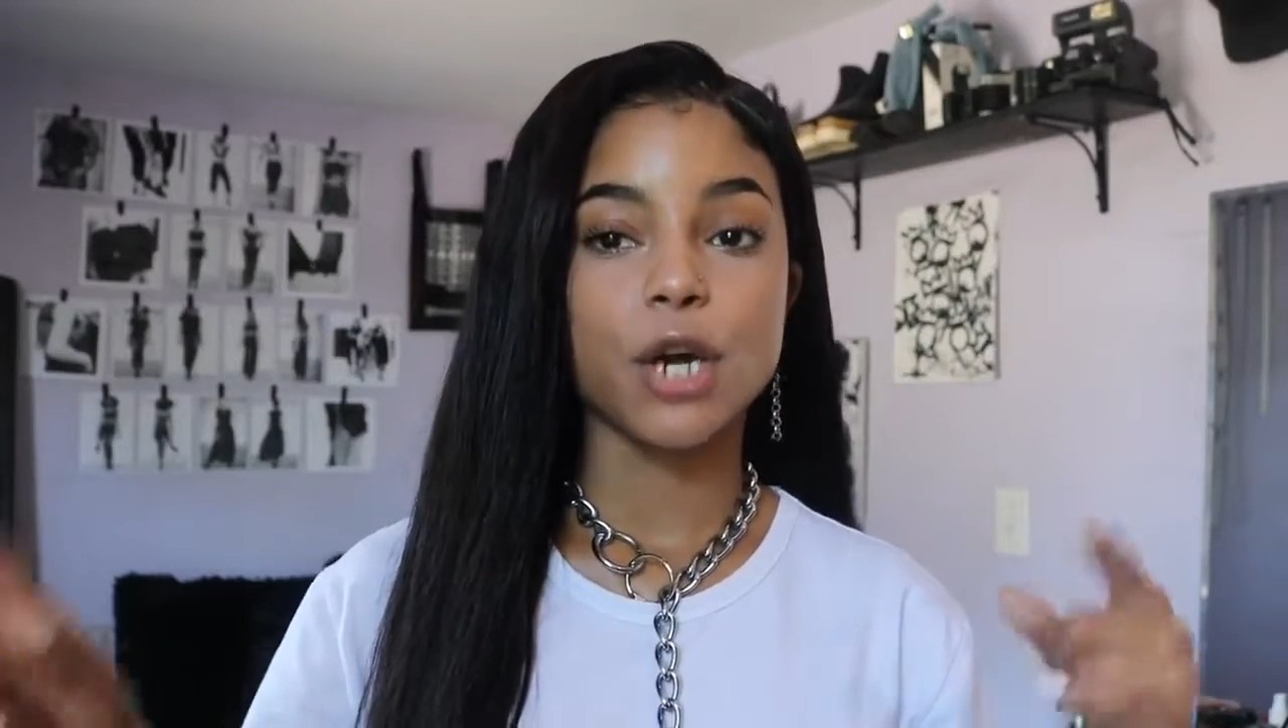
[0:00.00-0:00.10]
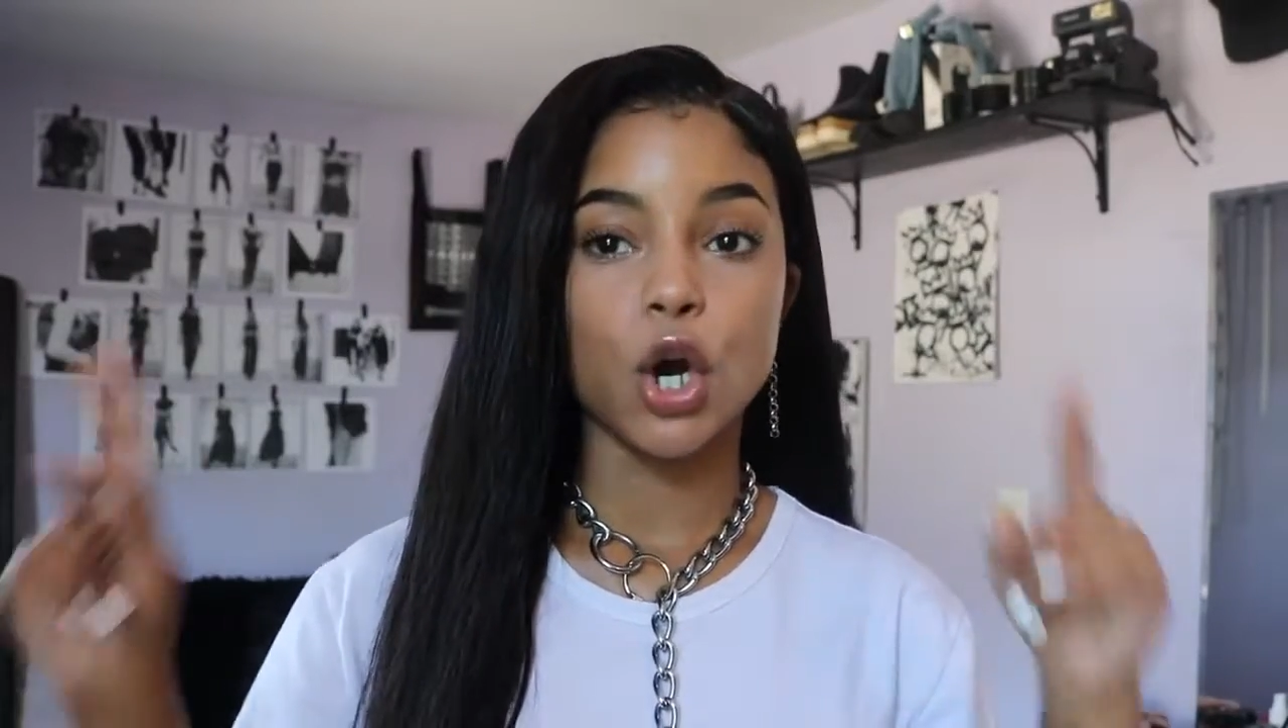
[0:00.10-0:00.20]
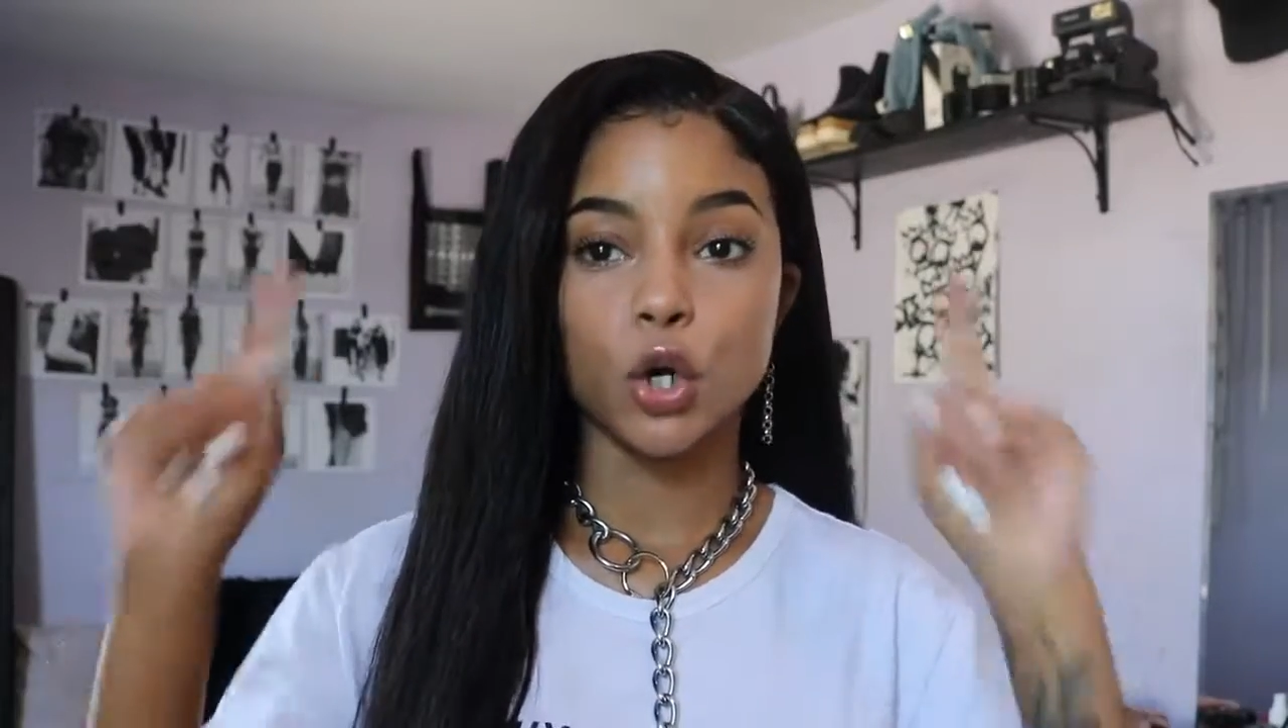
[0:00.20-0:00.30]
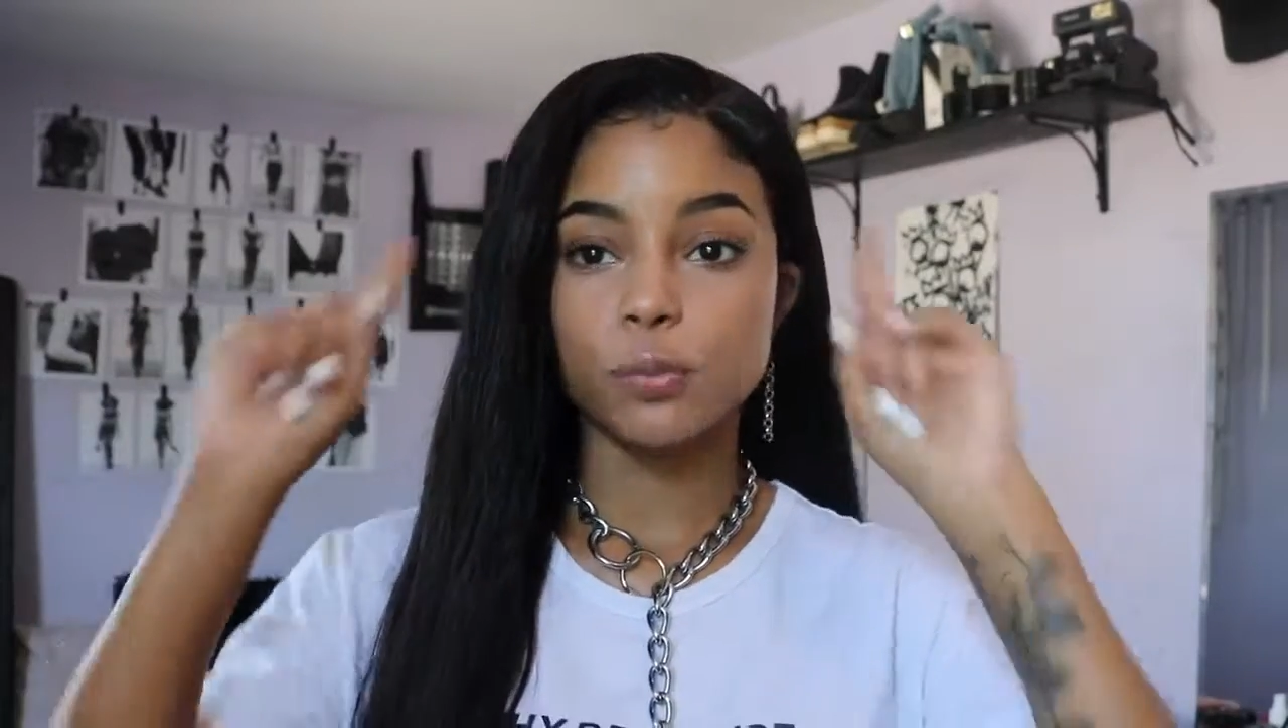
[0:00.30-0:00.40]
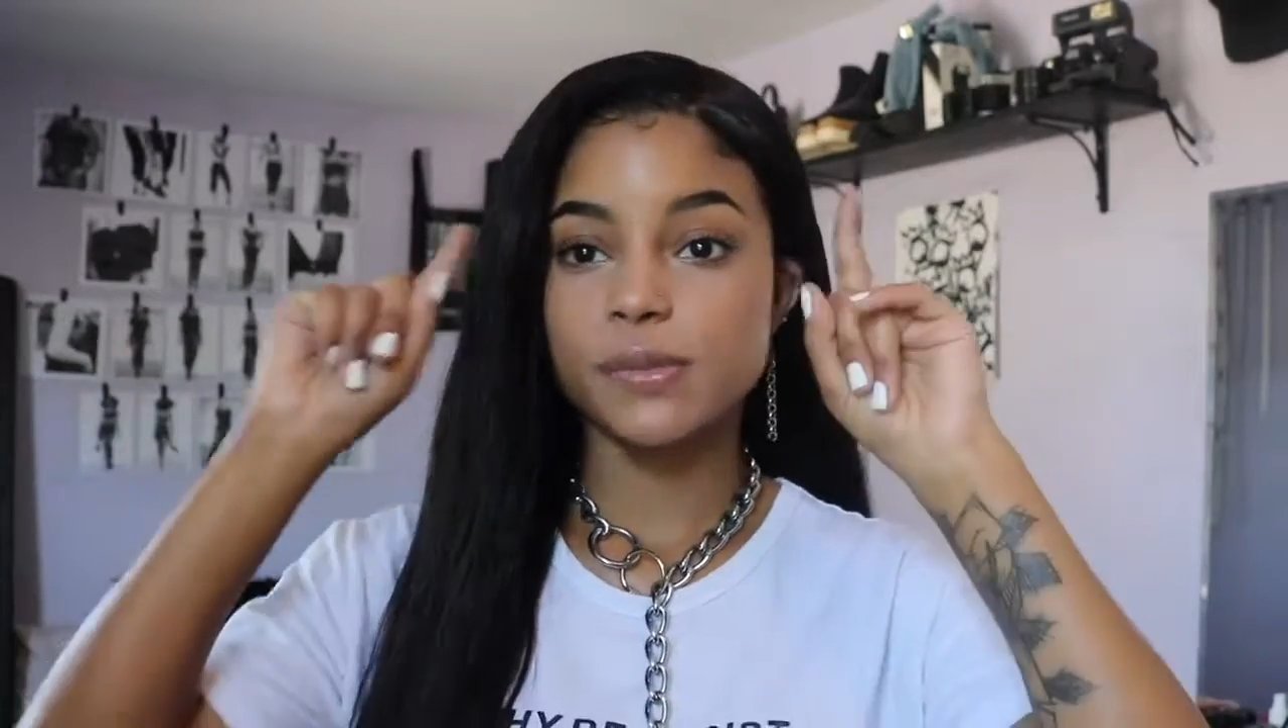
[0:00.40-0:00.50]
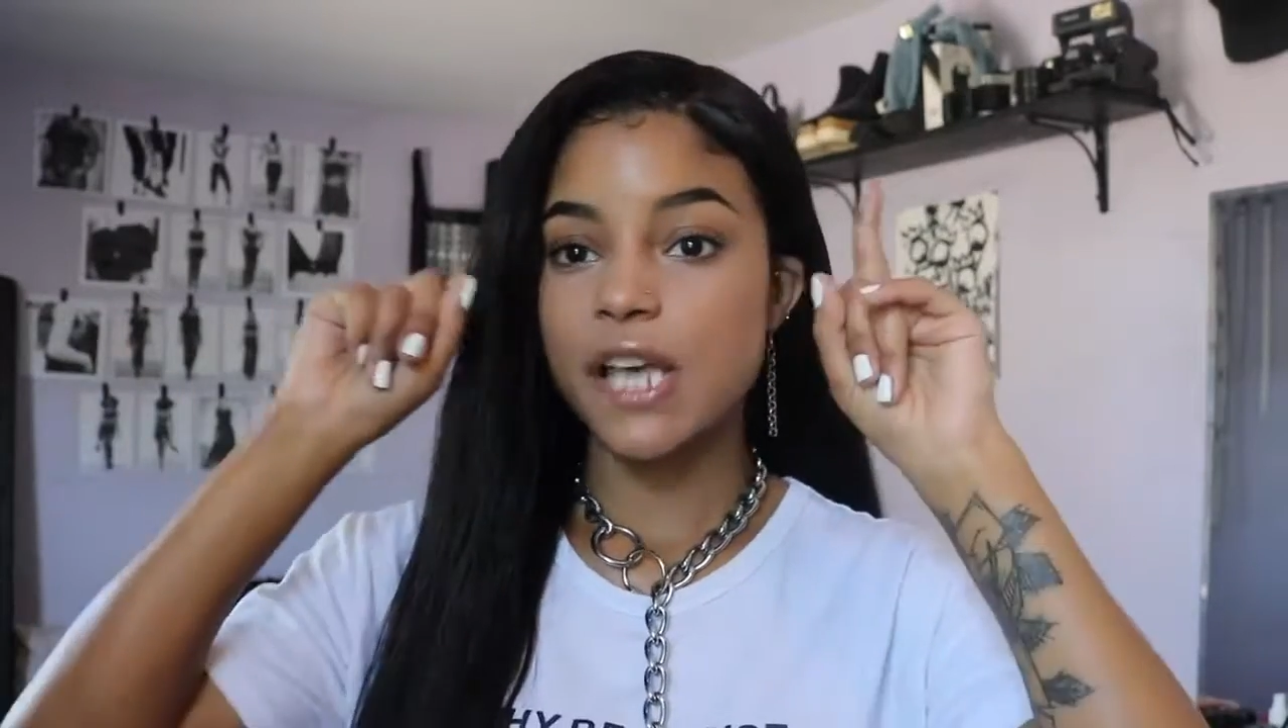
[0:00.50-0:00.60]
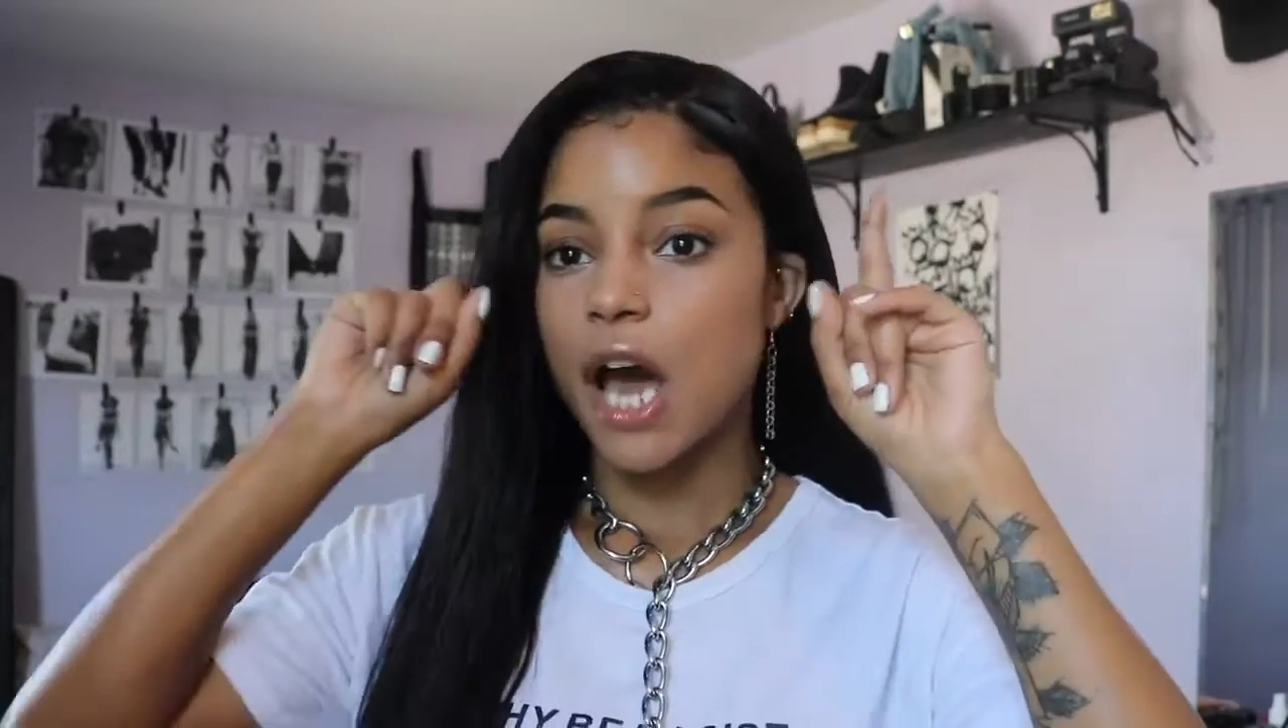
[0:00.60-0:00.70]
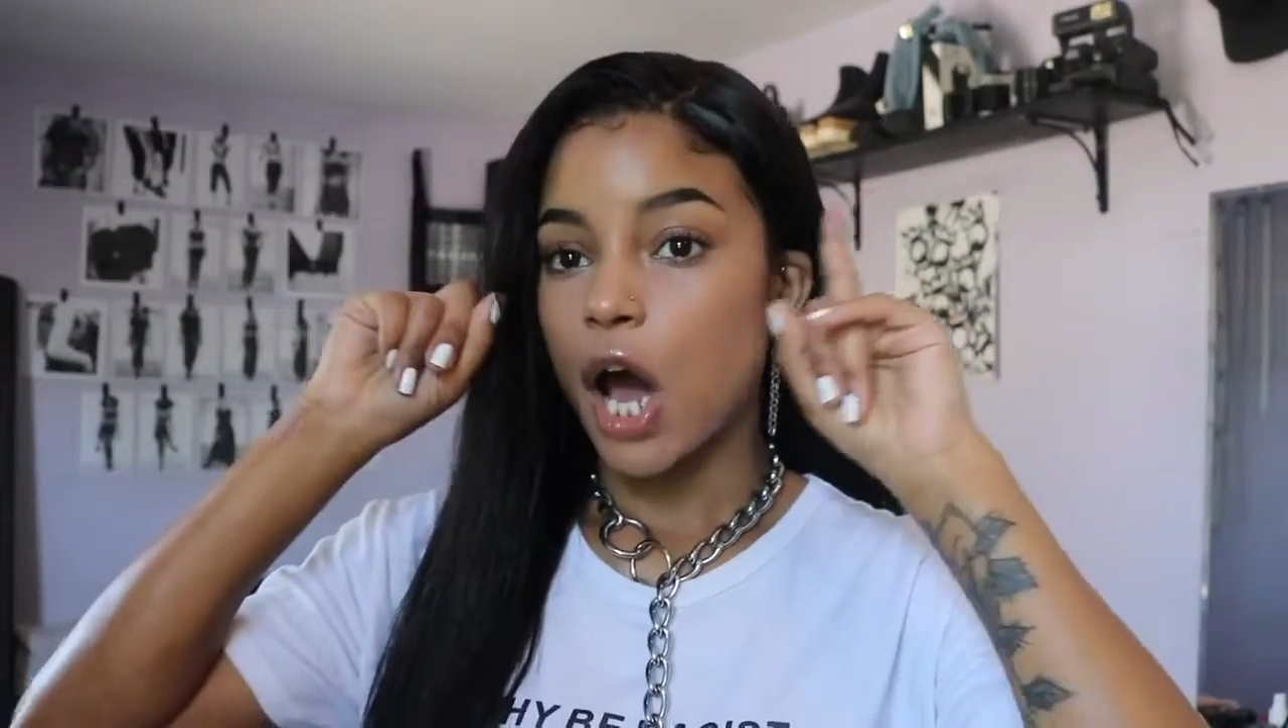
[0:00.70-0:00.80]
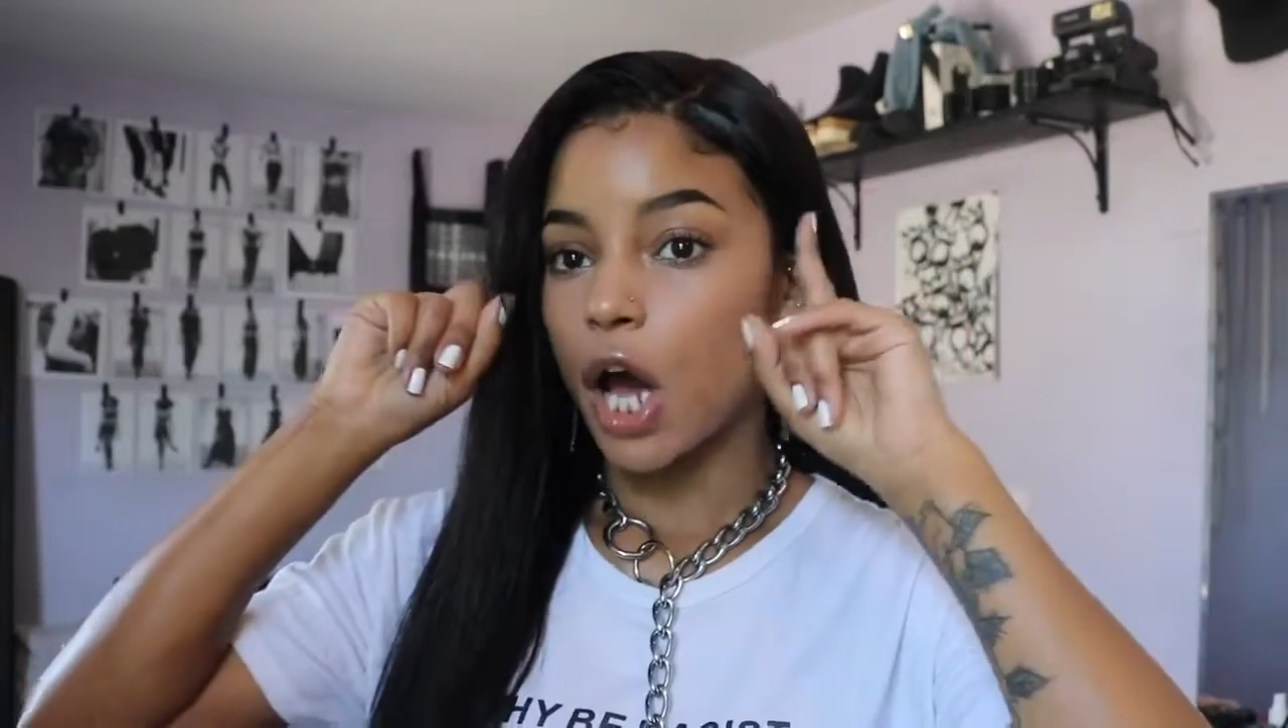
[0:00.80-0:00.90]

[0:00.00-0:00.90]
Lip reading: combs